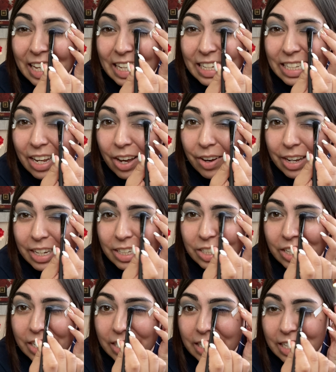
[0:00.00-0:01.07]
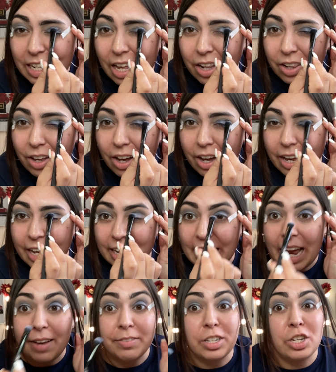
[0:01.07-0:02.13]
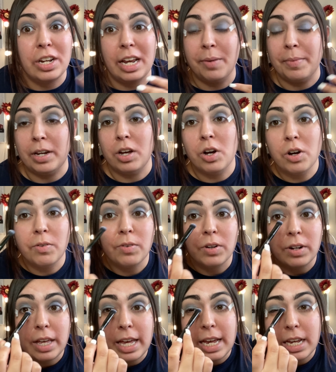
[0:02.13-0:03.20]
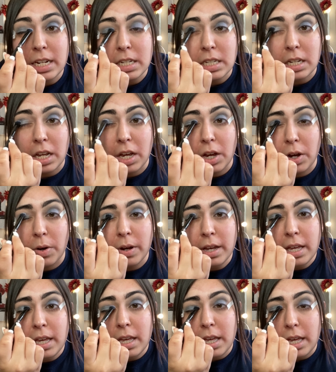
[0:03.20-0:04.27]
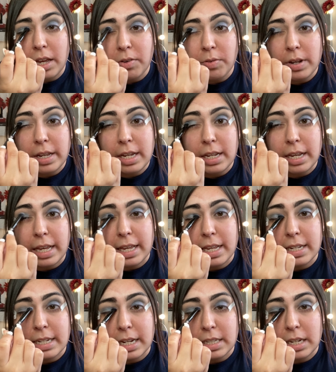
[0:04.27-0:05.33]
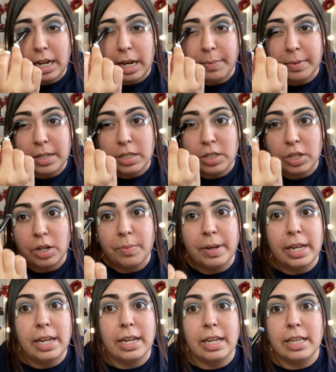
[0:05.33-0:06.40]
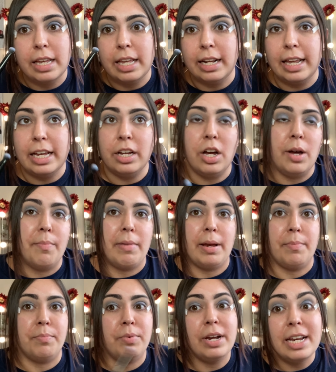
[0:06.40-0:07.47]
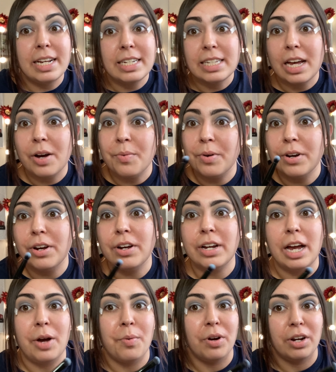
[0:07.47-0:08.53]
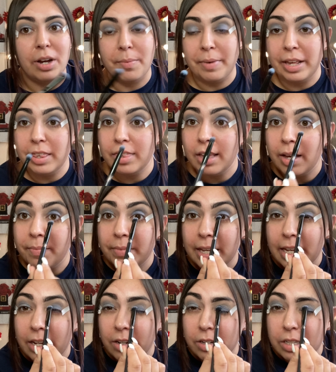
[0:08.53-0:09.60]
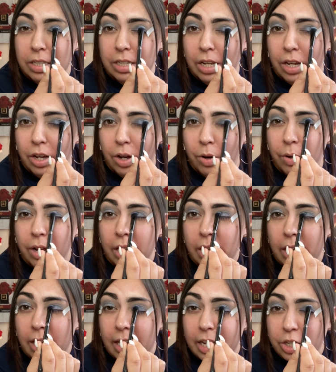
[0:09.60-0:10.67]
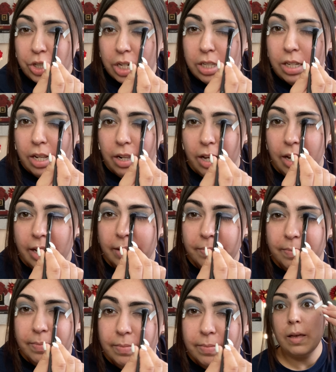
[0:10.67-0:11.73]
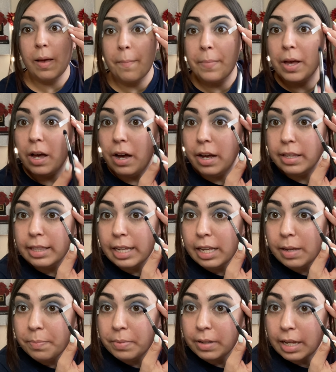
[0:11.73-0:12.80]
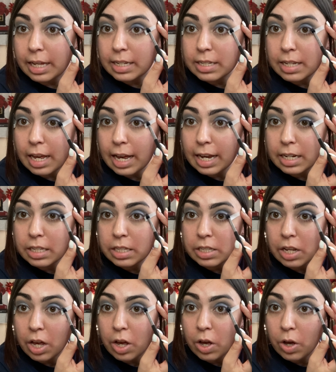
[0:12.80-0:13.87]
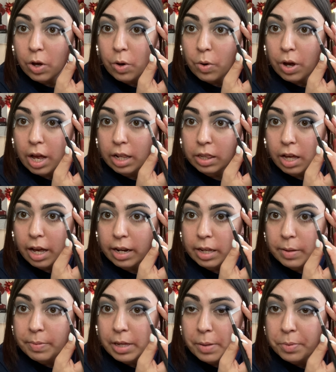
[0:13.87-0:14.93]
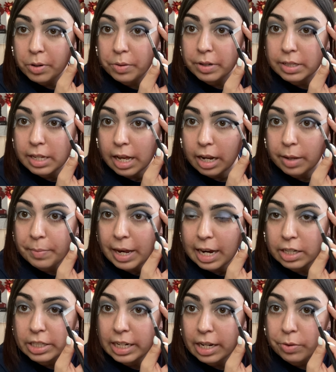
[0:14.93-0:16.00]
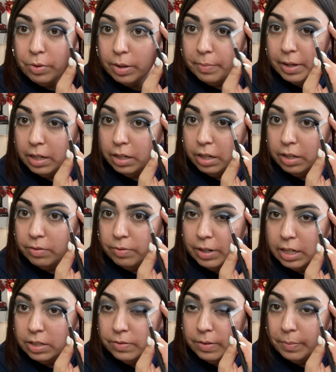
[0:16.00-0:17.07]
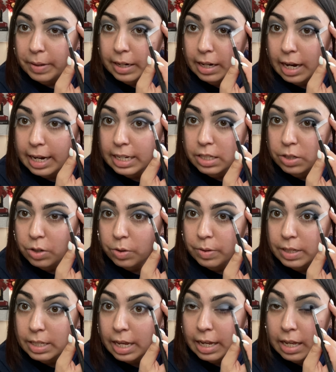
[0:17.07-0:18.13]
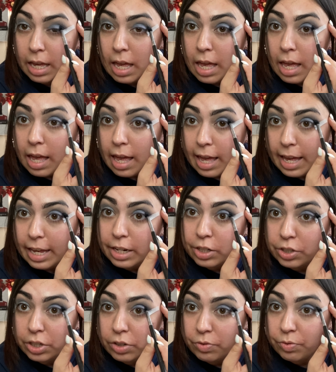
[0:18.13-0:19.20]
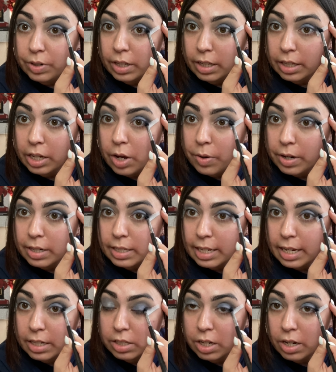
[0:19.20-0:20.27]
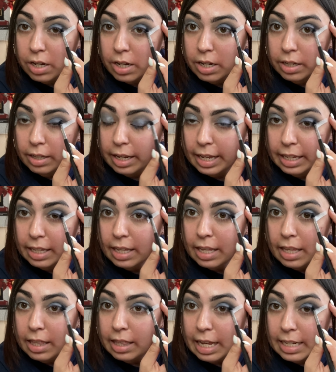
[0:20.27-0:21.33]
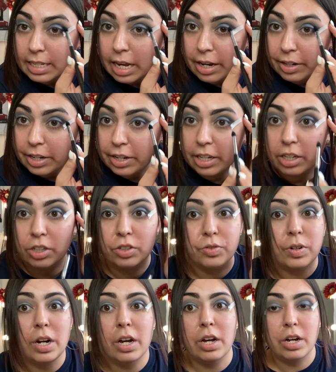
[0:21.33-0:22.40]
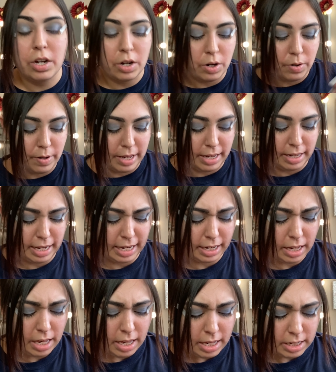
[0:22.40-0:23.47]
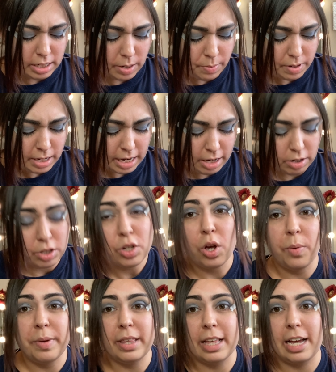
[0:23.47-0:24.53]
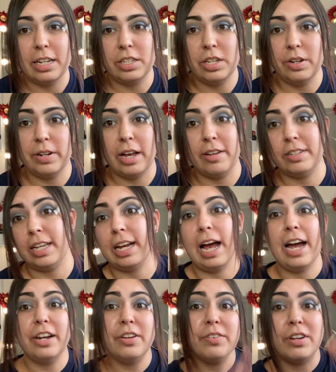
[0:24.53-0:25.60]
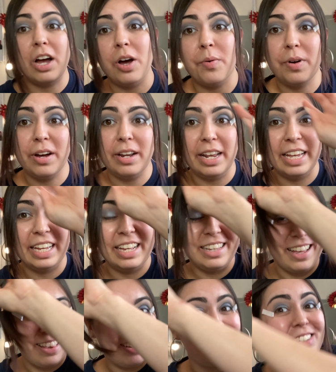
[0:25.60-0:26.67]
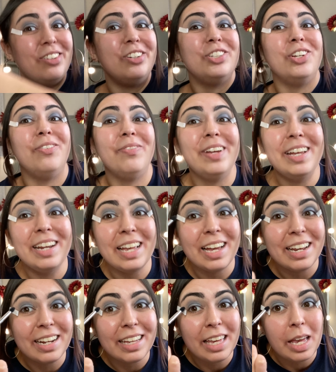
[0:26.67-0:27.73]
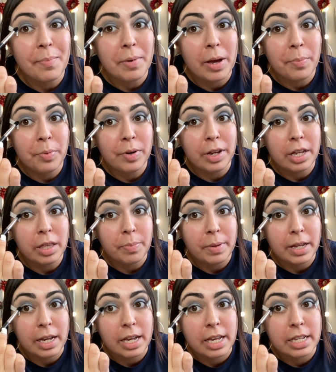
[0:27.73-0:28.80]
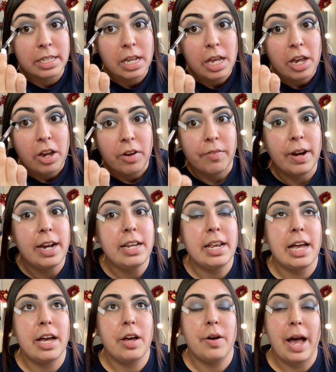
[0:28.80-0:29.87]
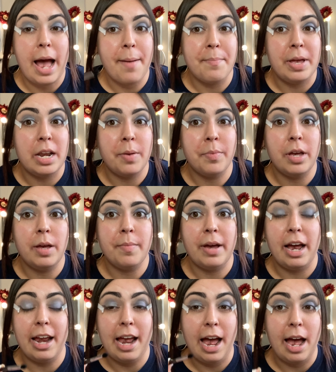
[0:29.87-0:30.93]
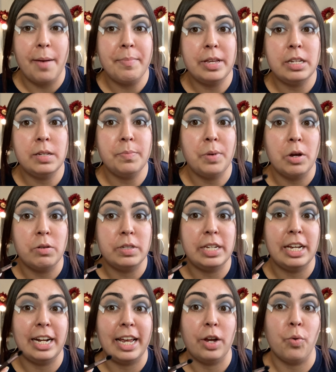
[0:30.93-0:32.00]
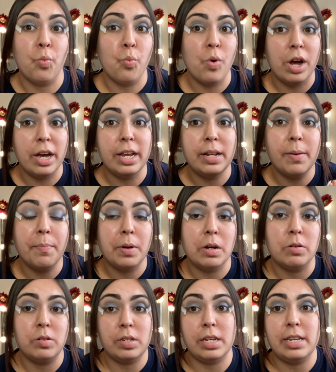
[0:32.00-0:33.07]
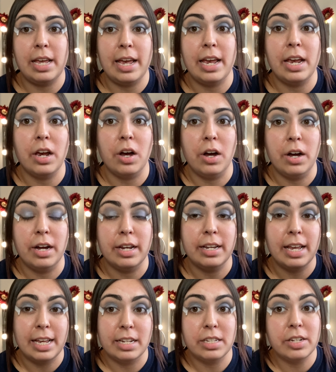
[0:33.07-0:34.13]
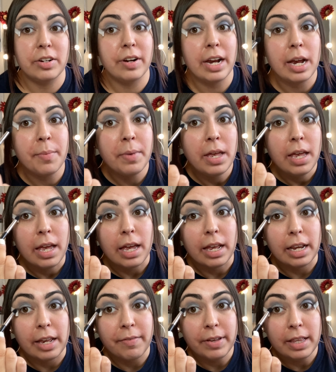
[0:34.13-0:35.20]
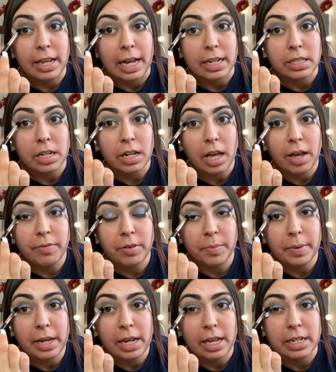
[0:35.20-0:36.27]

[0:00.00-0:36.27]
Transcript: So it's just a lot, and I have to do like my overlays. So it really is like time consuming. And then like on my breaks at work, I work on my thumbnails. So it's just a lot. But on the plus side, so a lot of people were telling me, actually like one of my good friends from like high school was like, hey, you should really go on TikTok. Like that's how you can grow. And like someone else told me that too. And I was like, I do not want like another social media to keep up with, because right now, at minimum, I have been posting like 1 post a day on Instagram, and even that's a lot for me.